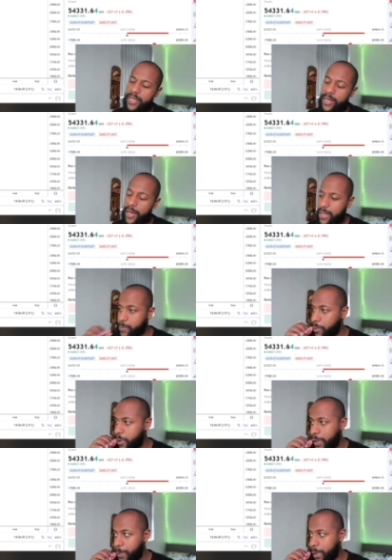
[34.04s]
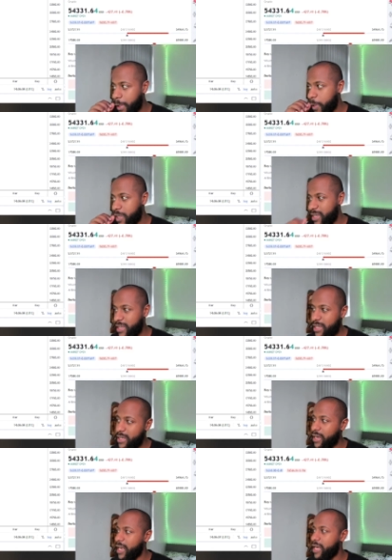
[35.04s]
and it has broken below a
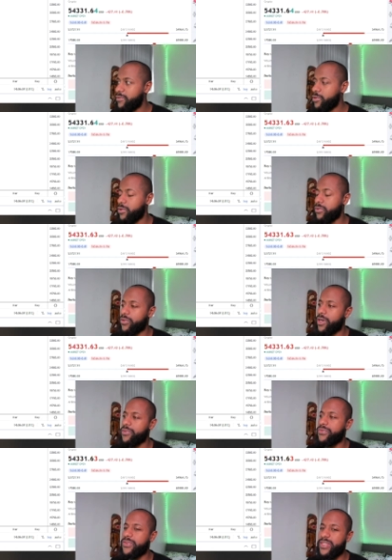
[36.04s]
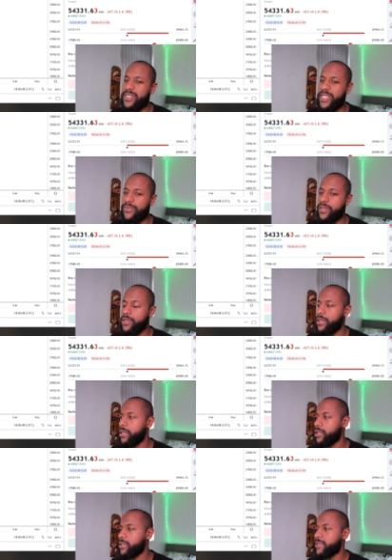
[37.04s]
key level of around
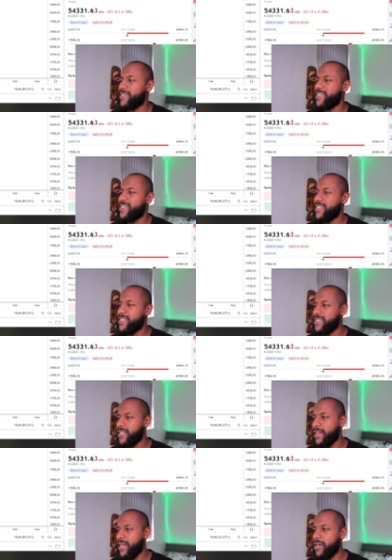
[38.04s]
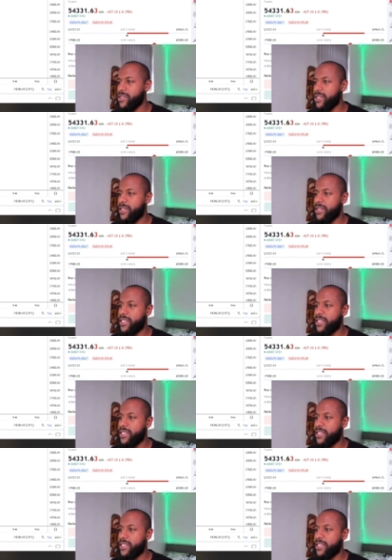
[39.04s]
57 to 60,000.